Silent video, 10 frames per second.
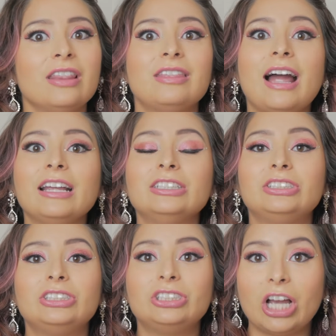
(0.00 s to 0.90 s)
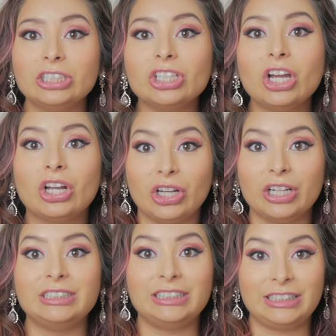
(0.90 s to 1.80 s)
That is such a
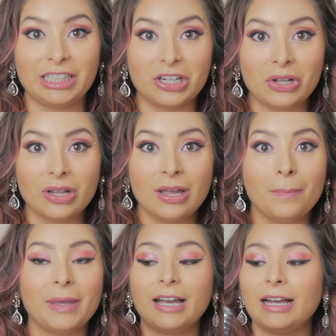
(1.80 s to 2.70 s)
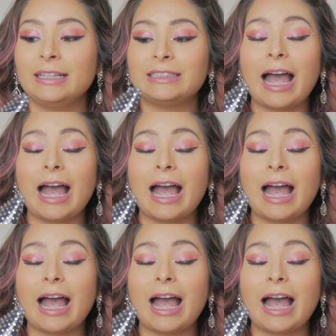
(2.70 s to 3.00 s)
good deal because